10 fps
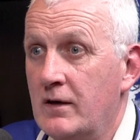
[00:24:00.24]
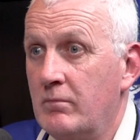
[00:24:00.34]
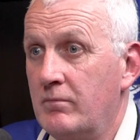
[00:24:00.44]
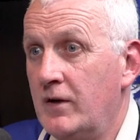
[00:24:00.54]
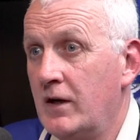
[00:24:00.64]

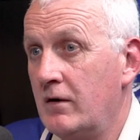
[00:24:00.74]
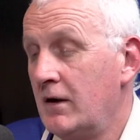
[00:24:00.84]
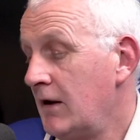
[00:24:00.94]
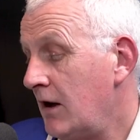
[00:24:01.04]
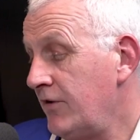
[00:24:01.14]
And,
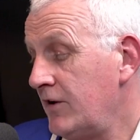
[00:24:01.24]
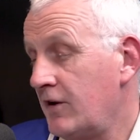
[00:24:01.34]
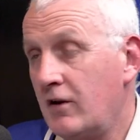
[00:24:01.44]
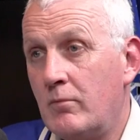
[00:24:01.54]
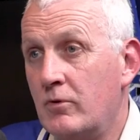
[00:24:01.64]
I think
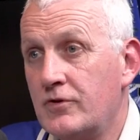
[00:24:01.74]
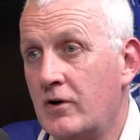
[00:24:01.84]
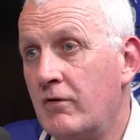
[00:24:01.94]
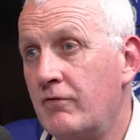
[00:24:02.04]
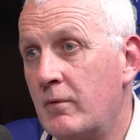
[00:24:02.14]
there's a lot more to
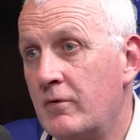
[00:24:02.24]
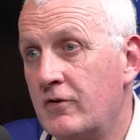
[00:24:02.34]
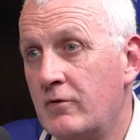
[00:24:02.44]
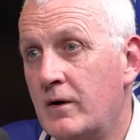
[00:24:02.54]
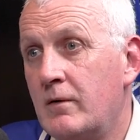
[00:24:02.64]
come from
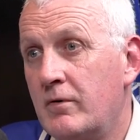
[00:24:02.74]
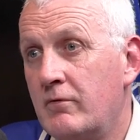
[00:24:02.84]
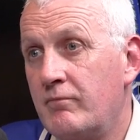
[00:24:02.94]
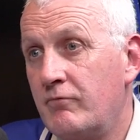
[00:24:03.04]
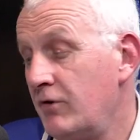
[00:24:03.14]
us as well. But
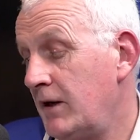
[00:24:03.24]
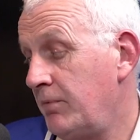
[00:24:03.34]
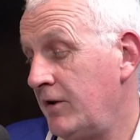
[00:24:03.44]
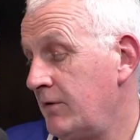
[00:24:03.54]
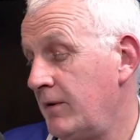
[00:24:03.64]
really
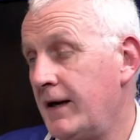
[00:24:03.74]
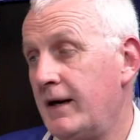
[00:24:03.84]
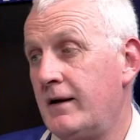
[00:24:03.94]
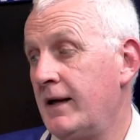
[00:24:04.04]
pleased with that.